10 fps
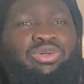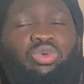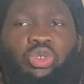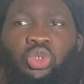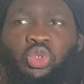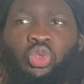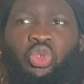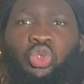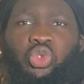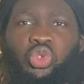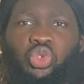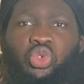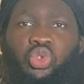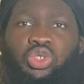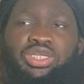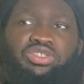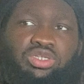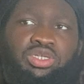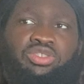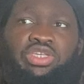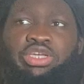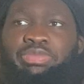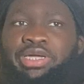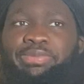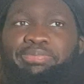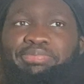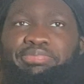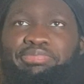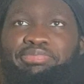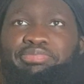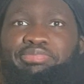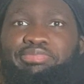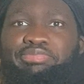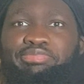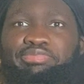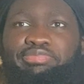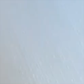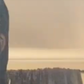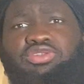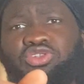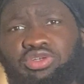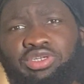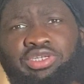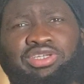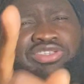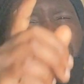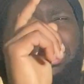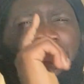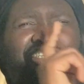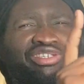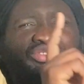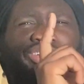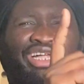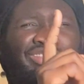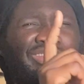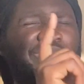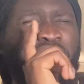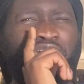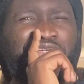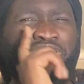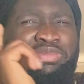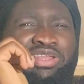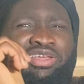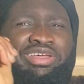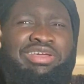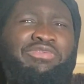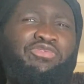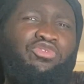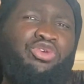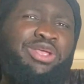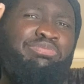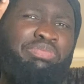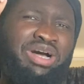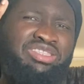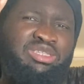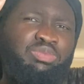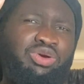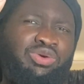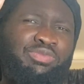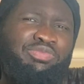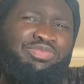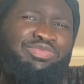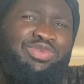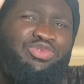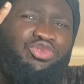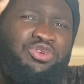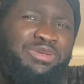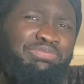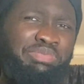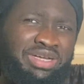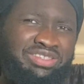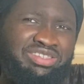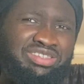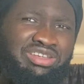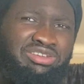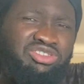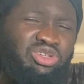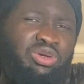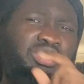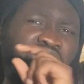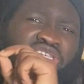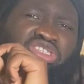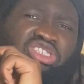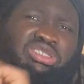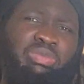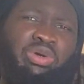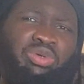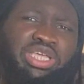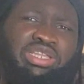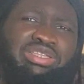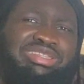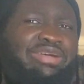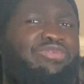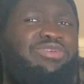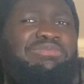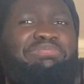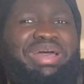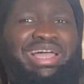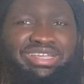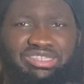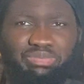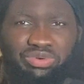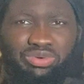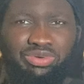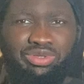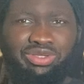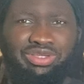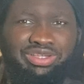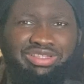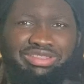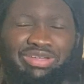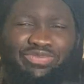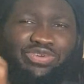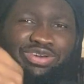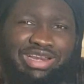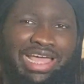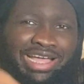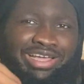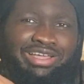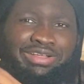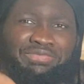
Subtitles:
Woo! Let's take it back. Sorry, because I just realized the bar that made it. Three buds, bro. Three buds. So he's smoking different packs, bro. Different, like...